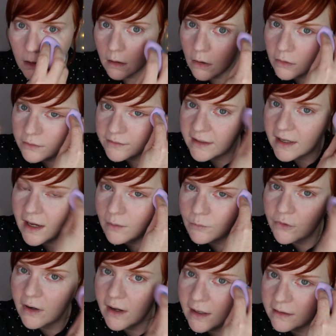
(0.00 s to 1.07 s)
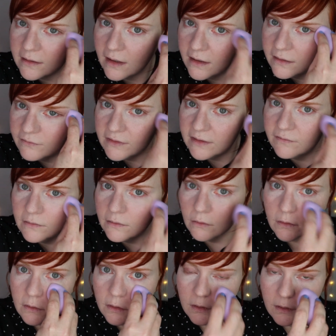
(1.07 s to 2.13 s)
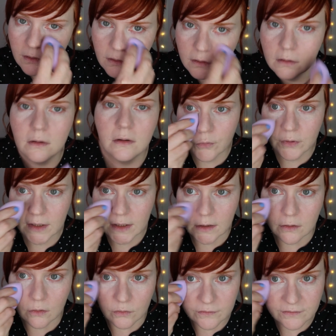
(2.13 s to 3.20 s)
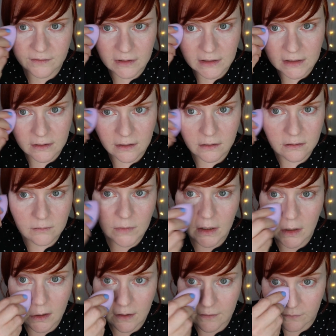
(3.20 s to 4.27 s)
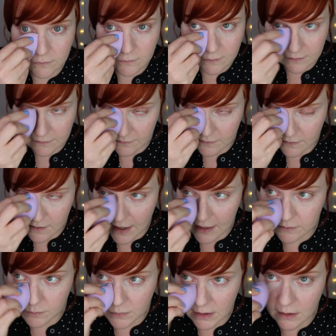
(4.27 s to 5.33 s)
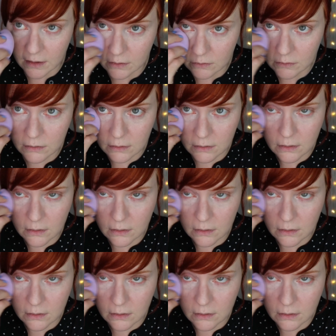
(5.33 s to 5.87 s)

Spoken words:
On camera, I kind of even look pretty ghostly under my eyes because it is that pale.